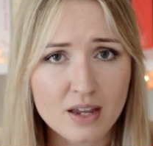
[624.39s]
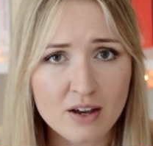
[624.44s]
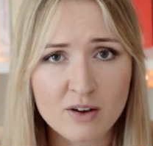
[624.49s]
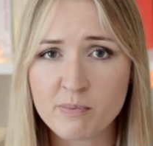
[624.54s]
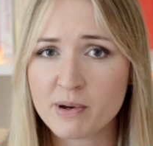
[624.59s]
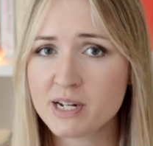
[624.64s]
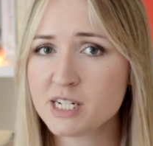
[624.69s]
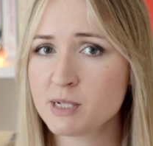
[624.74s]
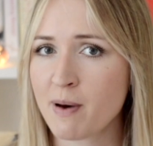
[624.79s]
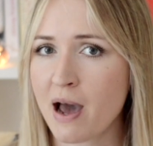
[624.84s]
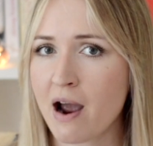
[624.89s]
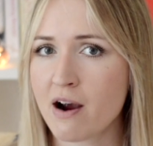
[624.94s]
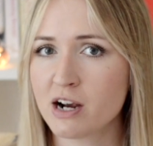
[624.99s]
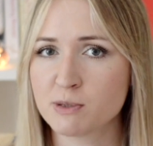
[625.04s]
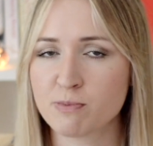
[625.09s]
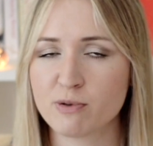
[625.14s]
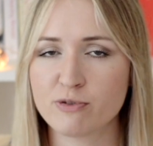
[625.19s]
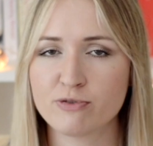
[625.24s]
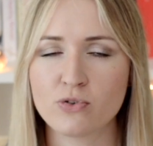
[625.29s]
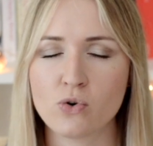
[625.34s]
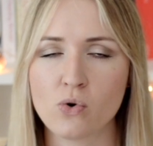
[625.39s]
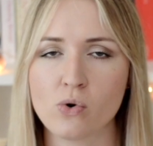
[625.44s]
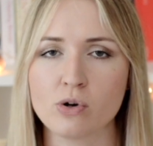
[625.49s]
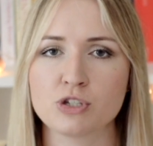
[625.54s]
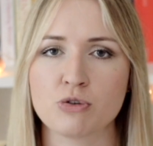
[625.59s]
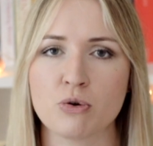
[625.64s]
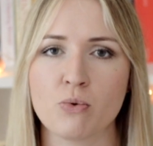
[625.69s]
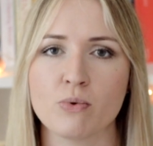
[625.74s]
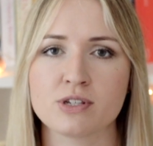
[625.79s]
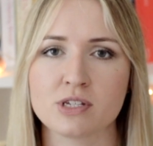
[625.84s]
I've been to Paris before,
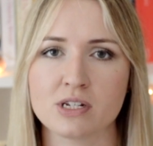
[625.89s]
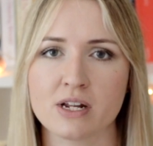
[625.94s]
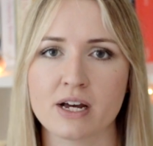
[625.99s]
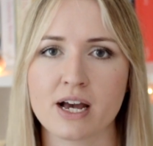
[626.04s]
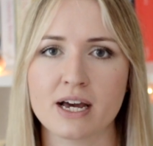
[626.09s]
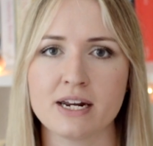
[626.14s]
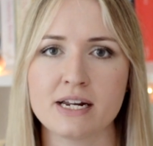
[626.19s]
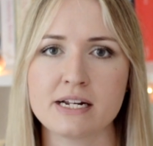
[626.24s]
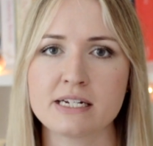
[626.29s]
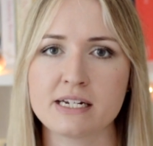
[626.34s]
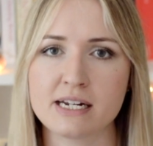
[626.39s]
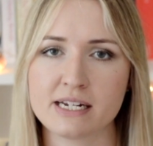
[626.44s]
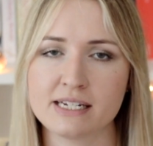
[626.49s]
so it wasn't like I needed